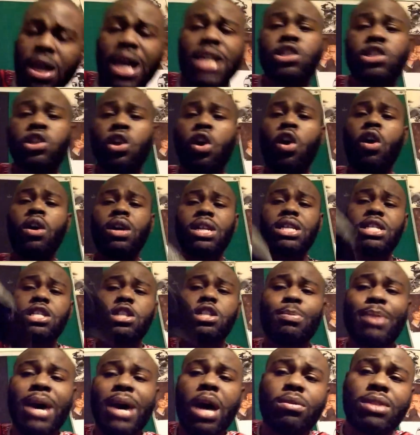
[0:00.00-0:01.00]
As long as
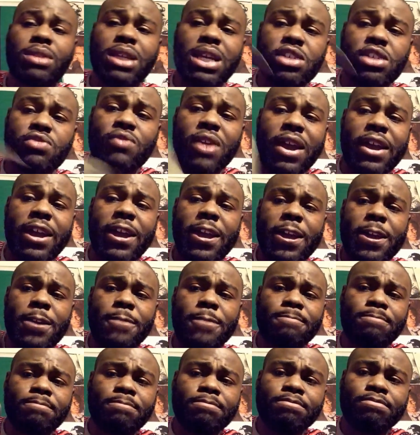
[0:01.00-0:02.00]
it's about this right here,
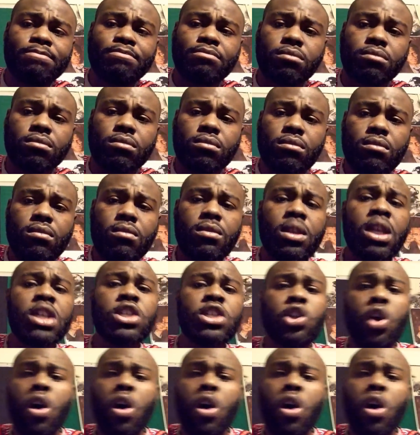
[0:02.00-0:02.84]
as